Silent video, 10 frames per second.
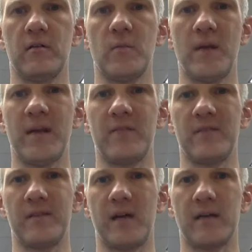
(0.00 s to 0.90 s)
You might have a
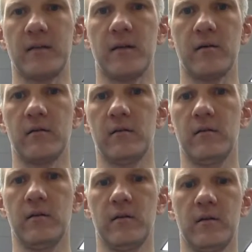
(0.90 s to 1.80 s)
dot there.
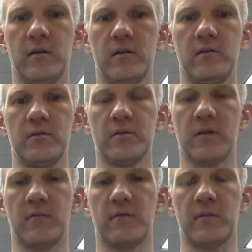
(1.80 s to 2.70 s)
You just
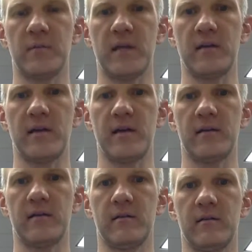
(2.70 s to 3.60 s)
cover up that dot.